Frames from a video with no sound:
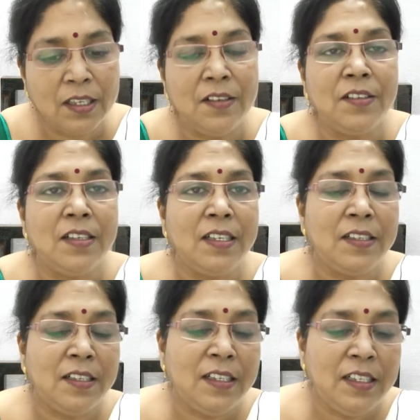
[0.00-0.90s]

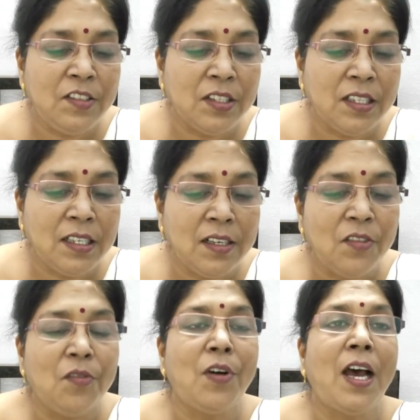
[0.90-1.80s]
contradicting each other,
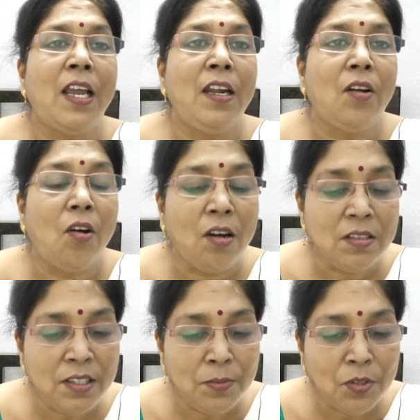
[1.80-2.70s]
while
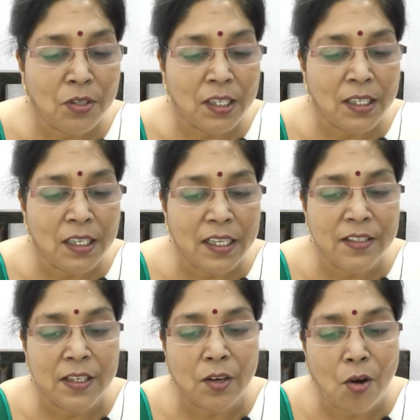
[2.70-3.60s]
oxymoron
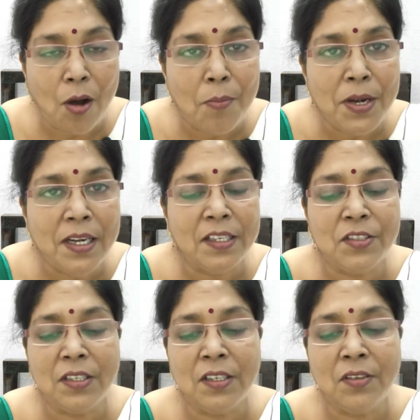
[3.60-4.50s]
is a
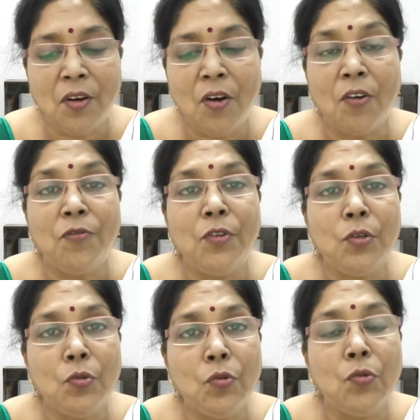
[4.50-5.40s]
combination of
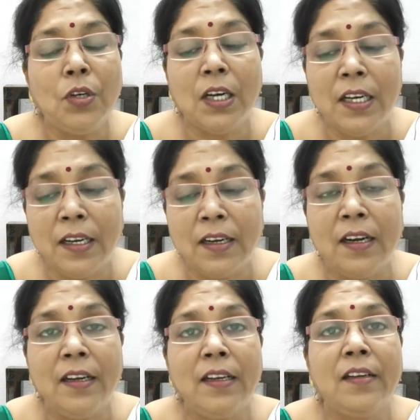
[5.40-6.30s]
two
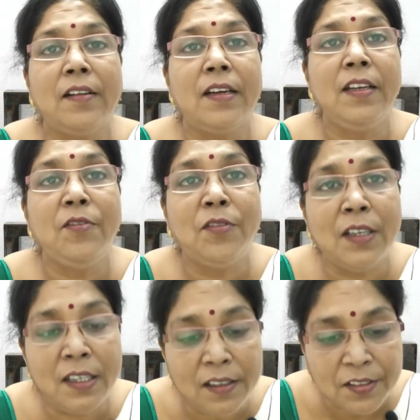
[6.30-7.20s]
contradictory
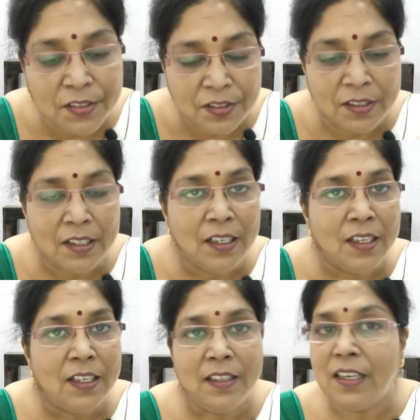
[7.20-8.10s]
words.
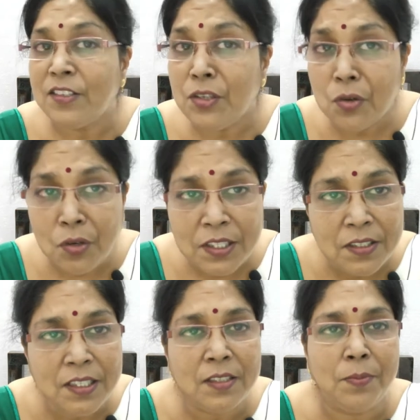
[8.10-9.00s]
There is no
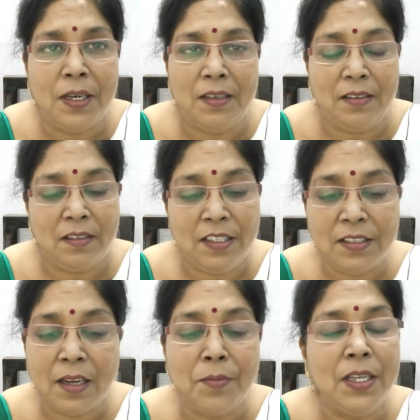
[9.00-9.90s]
statement, these
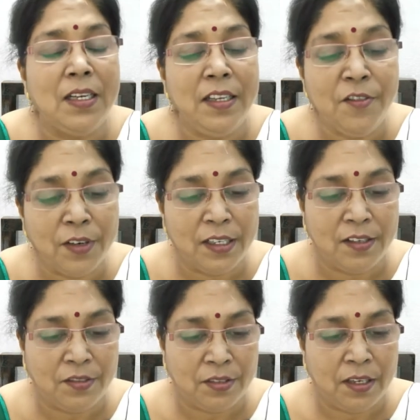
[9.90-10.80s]
are merely
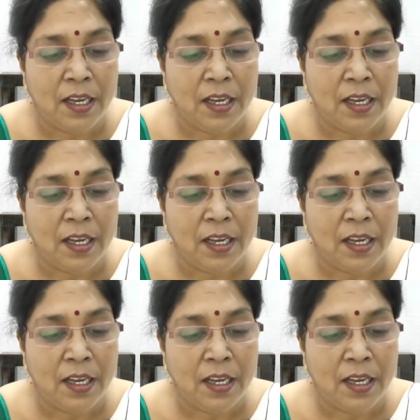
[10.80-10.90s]
words.